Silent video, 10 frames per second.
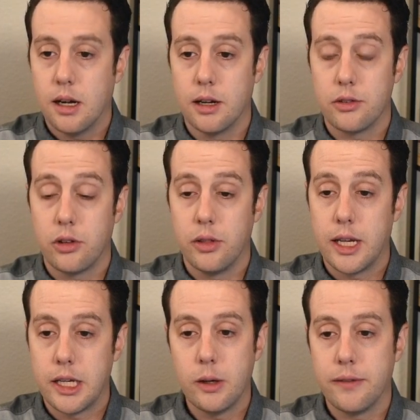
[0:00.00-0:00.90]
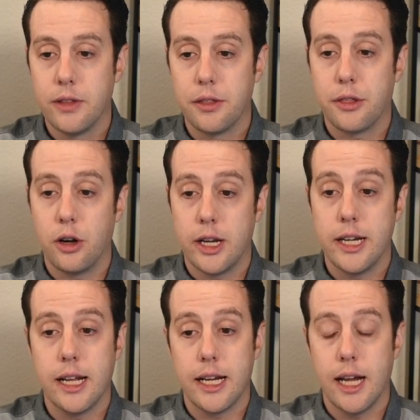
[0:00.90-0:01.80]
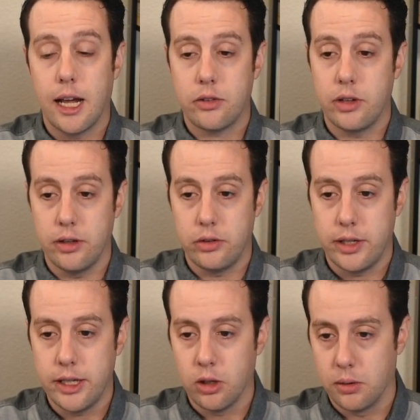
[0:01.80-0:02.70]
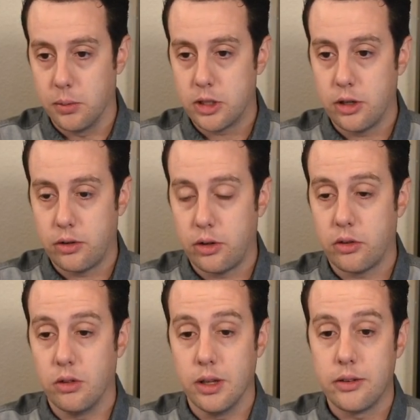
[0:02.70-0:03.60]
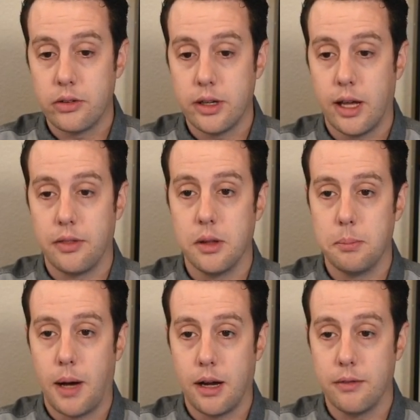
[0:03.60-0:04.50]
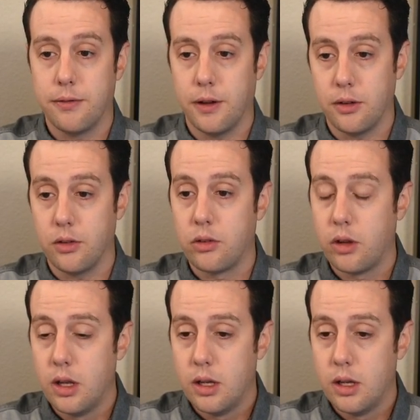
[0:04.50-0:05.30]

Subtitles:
So then you have the 30-day SEC yield, which is just listed on the bond fund's